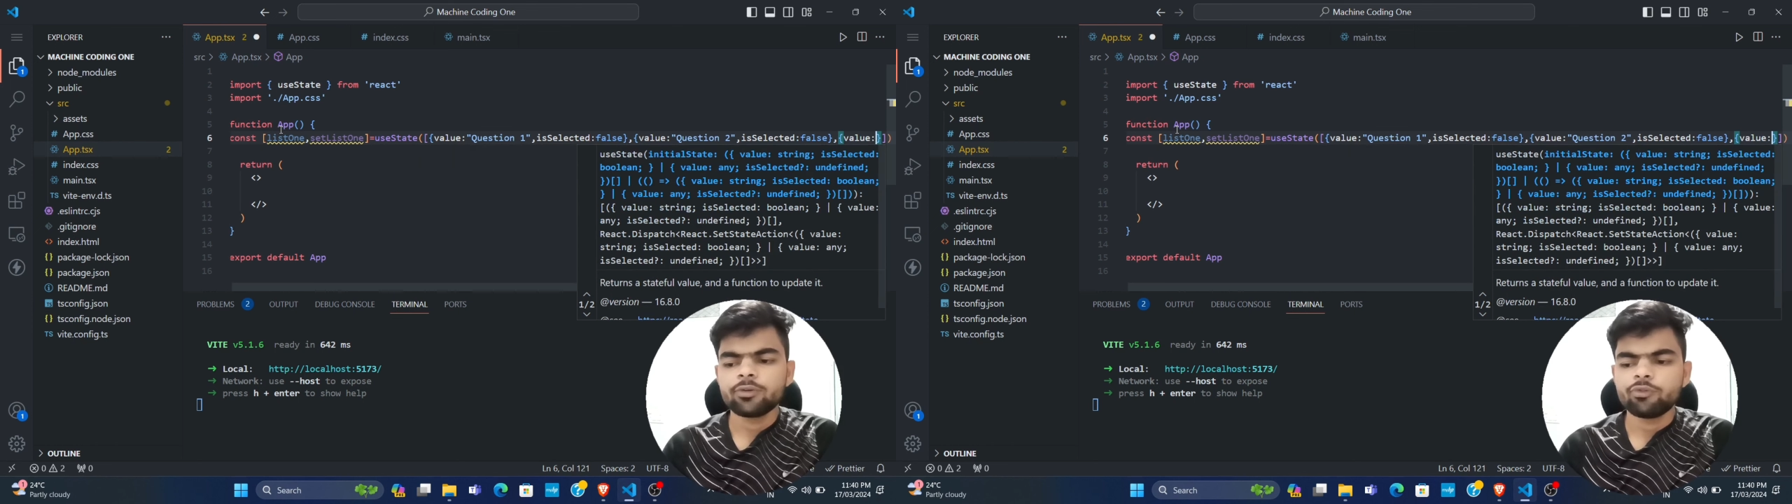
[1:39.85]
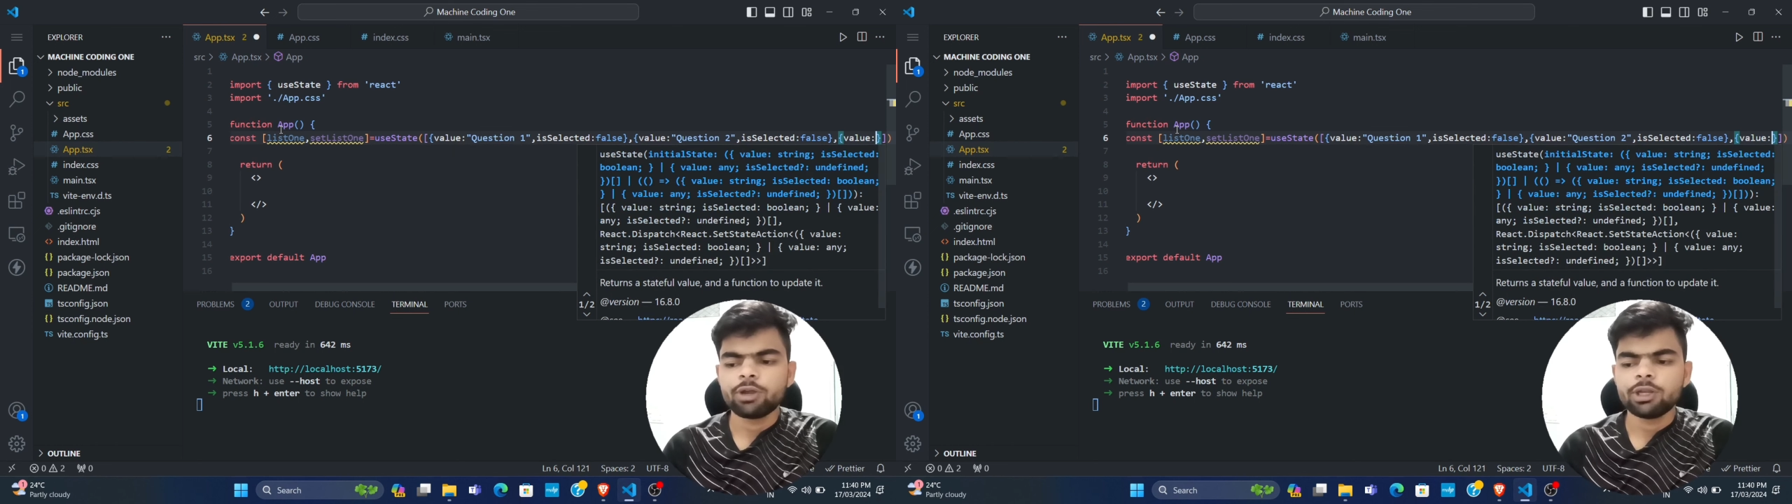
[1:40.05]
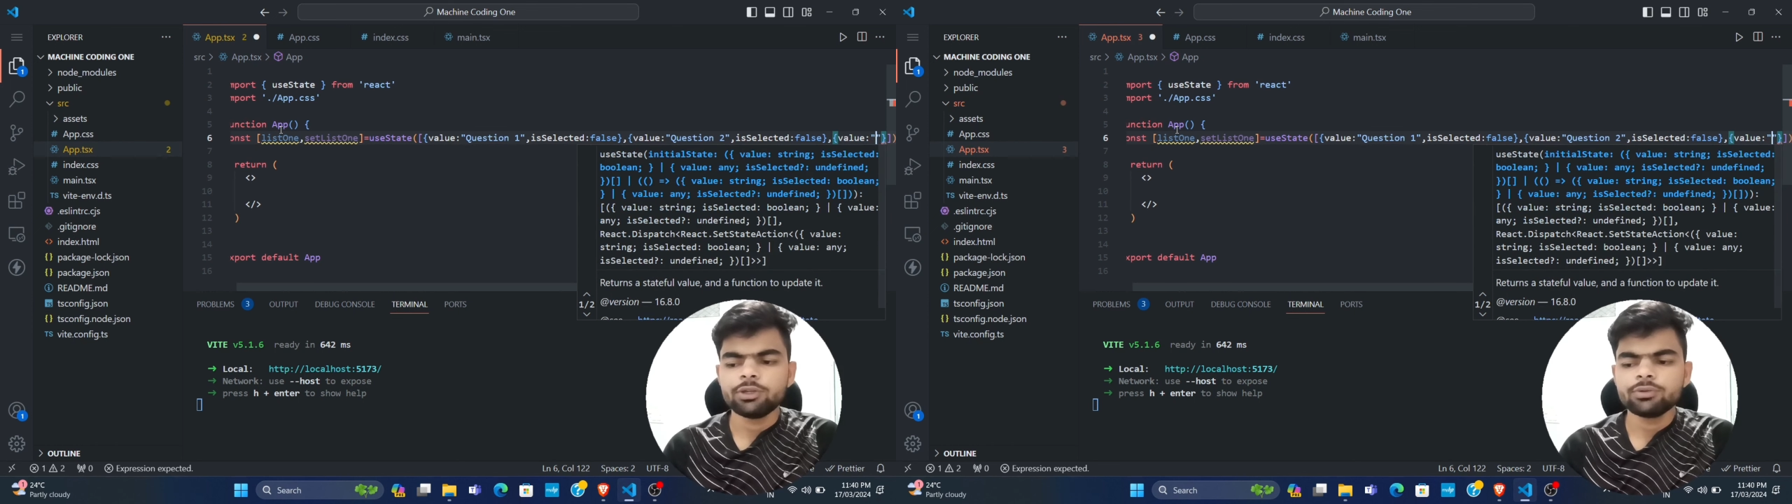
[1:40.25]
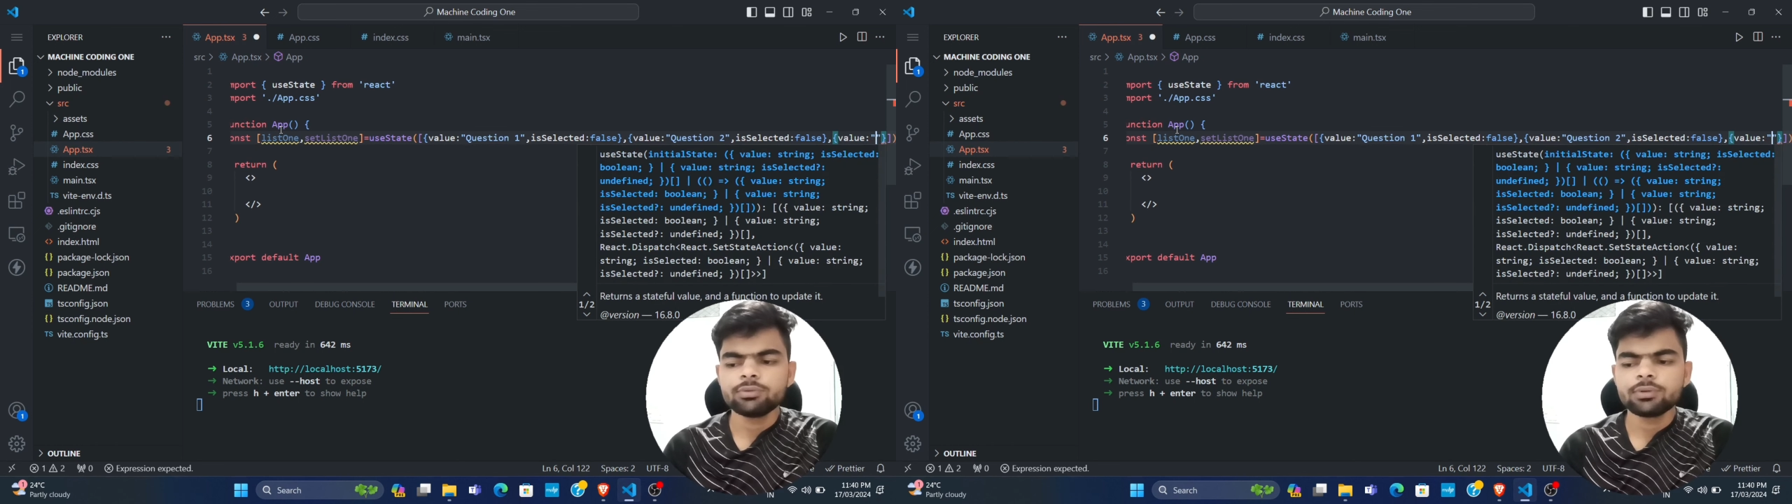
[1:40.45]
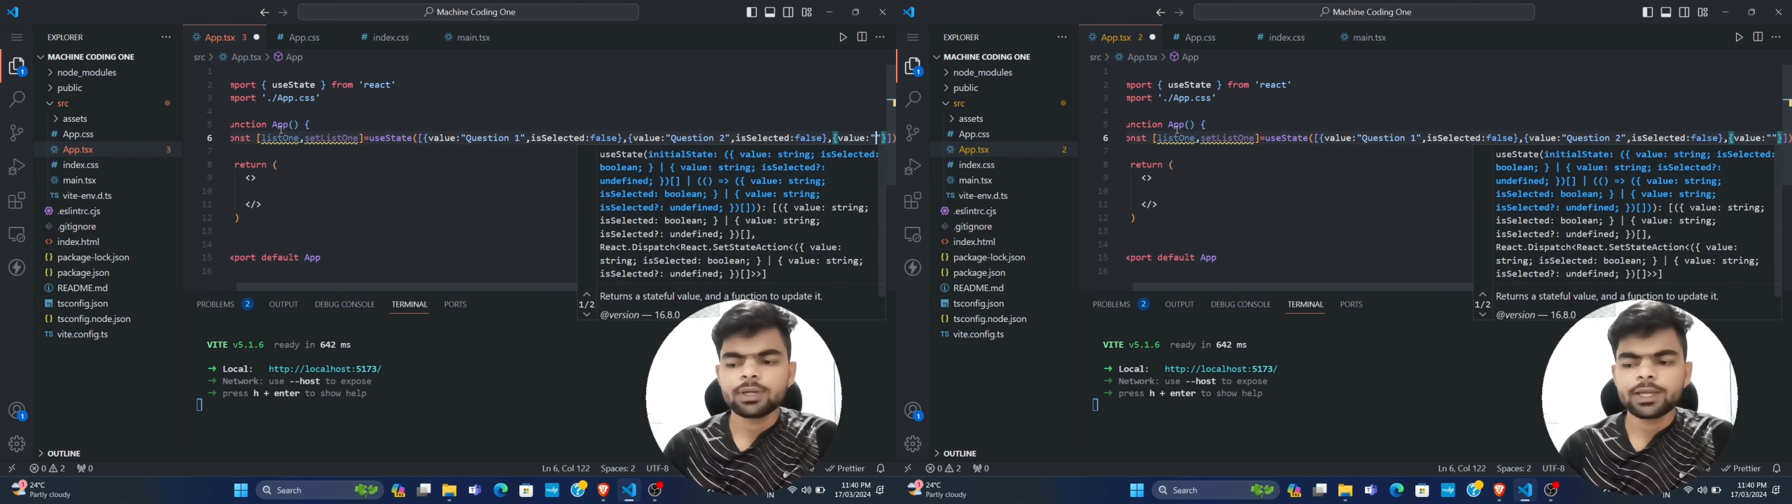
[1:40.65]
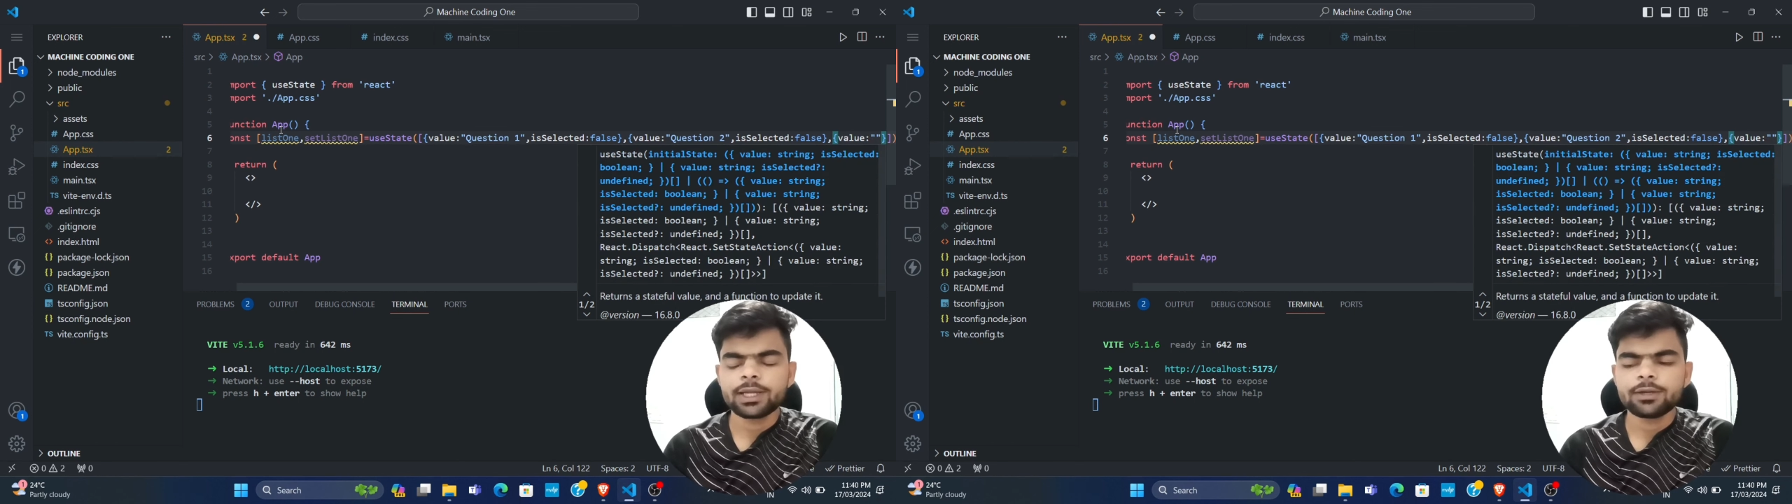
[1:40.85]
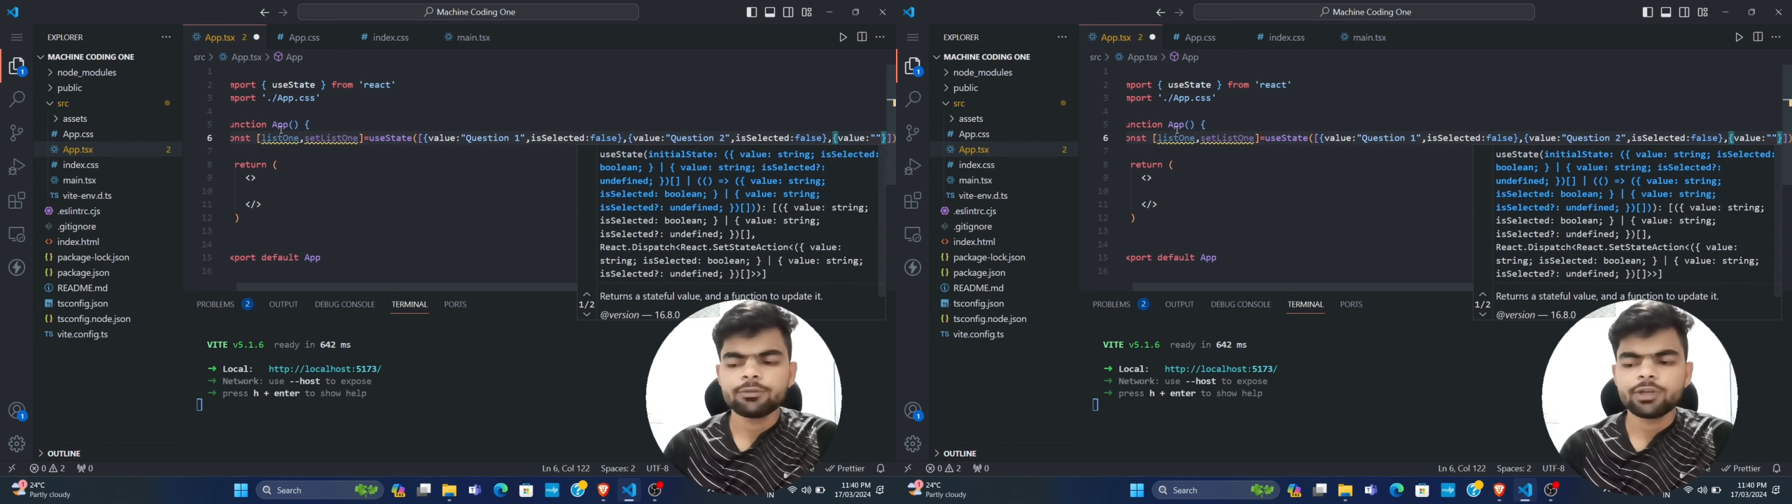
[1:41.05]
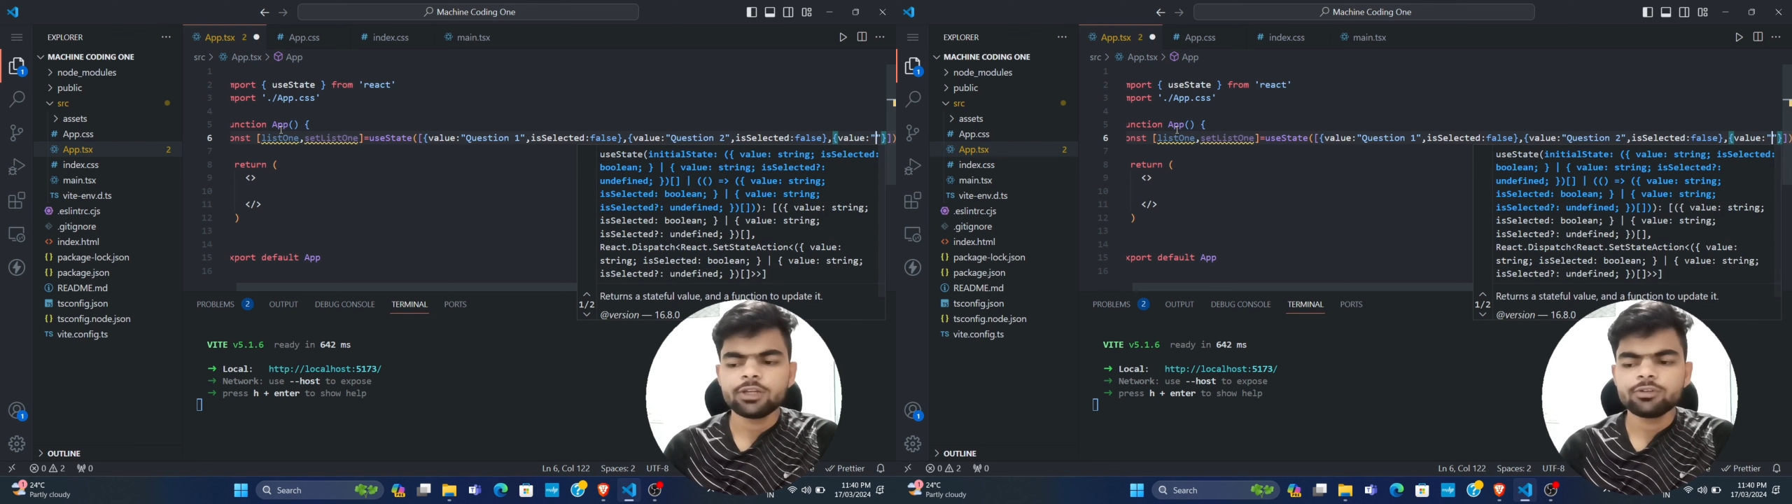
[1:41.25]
value, and value